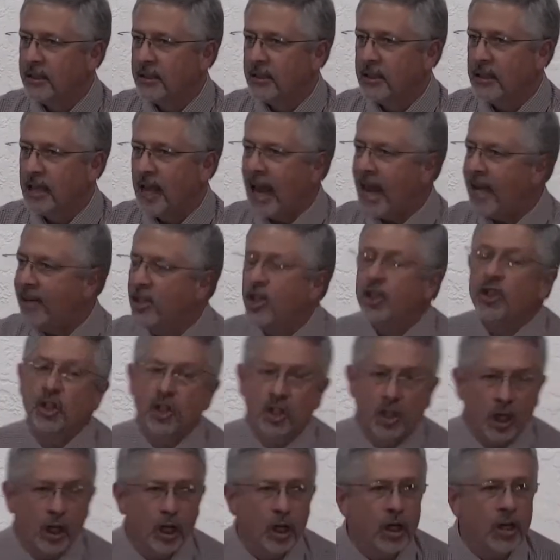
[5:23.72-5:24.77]
and to
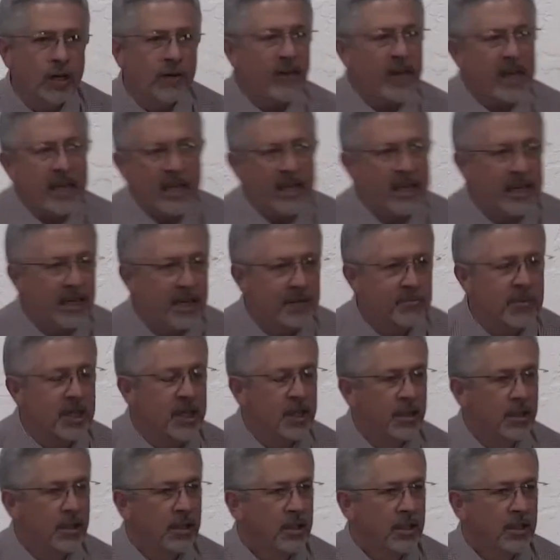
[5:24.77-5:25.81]
serve Him
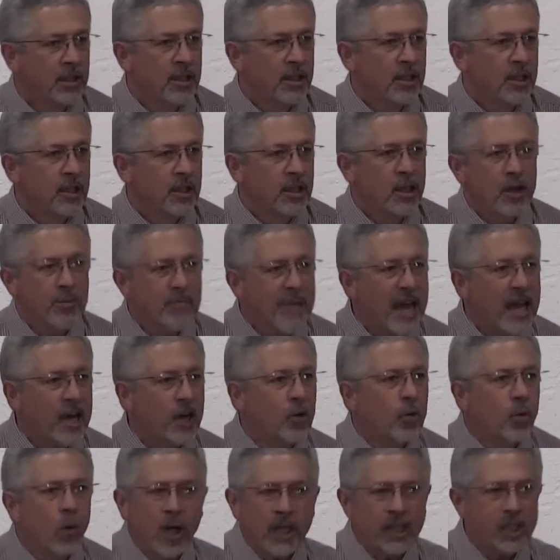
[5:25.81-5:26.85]
no matter
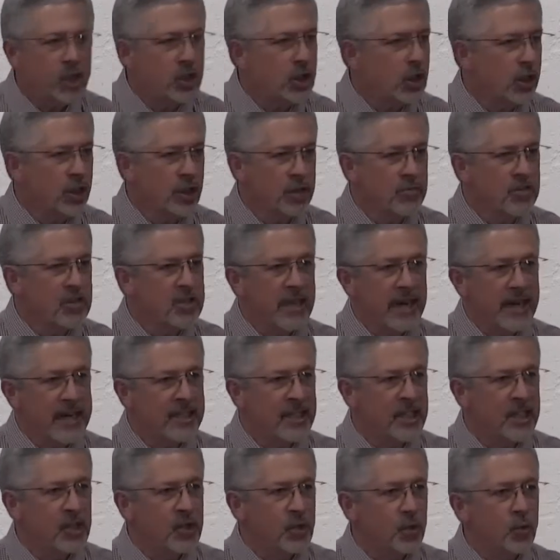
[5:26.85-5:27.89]
what
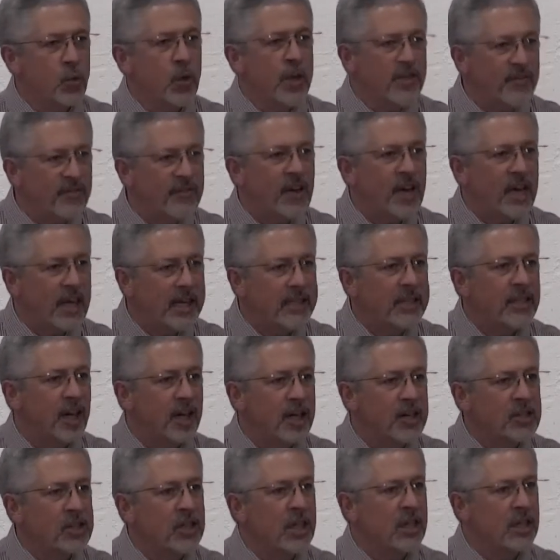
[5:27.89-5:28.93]
circumstances we find
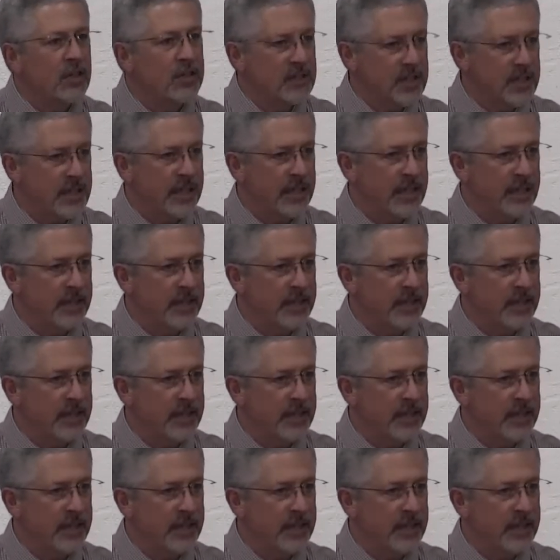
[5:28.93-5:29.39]
ourselves in.